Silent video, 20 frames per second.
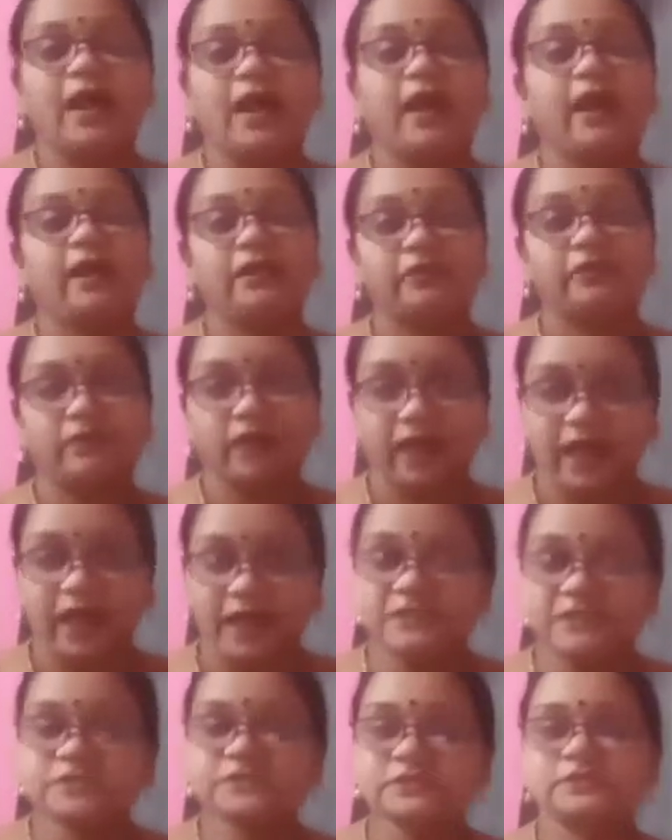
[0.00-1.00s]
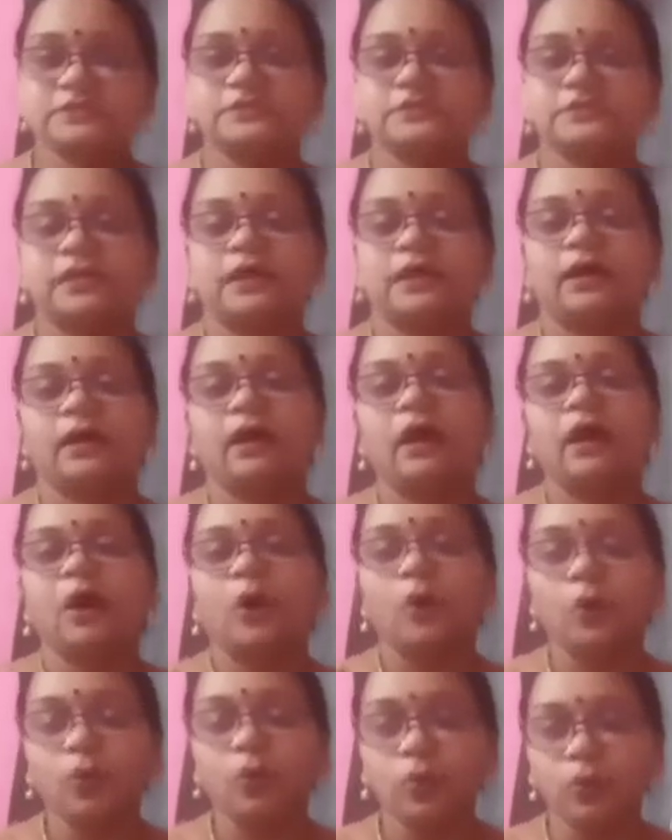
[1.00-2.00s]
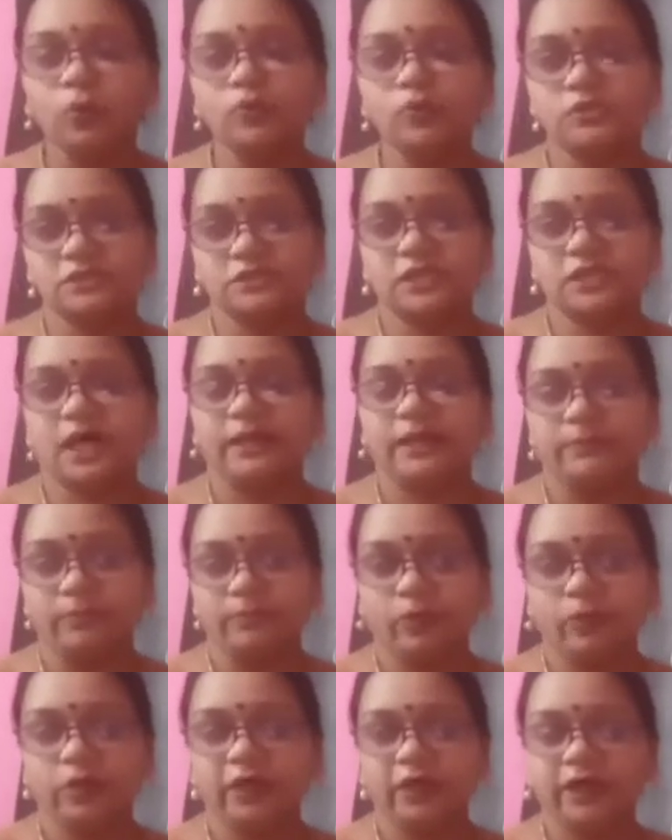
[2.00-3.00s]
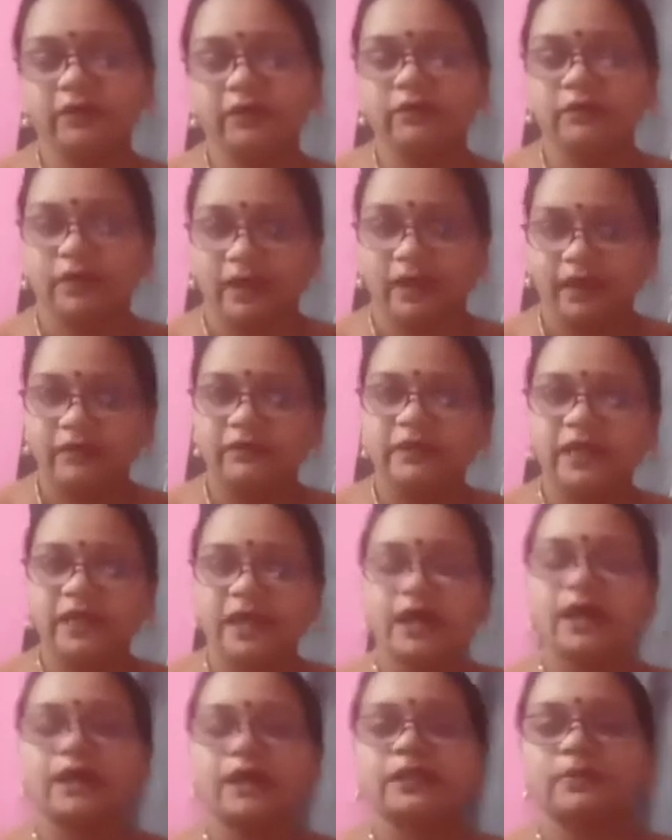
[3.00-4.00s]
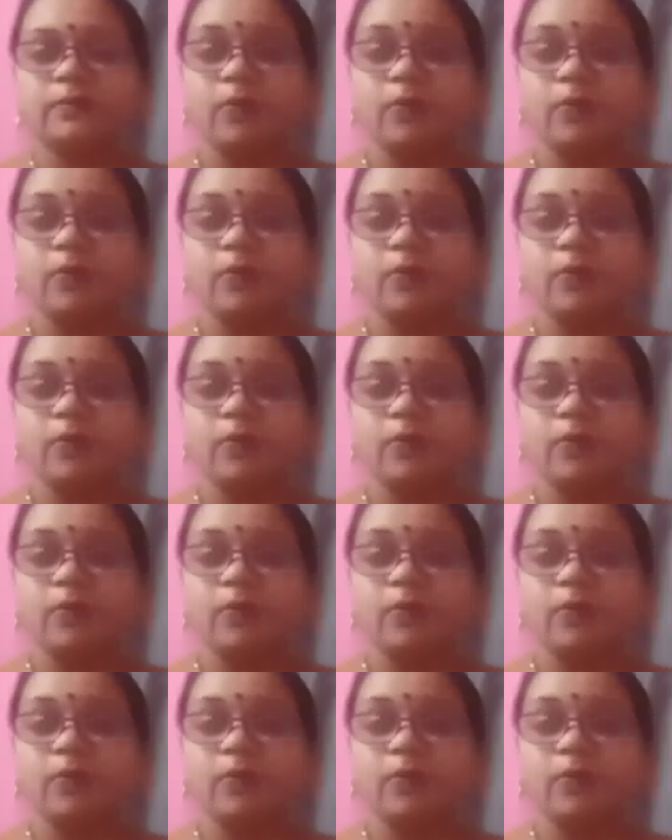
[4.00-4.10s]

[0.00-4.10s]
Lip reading: And as the roots are important and they are at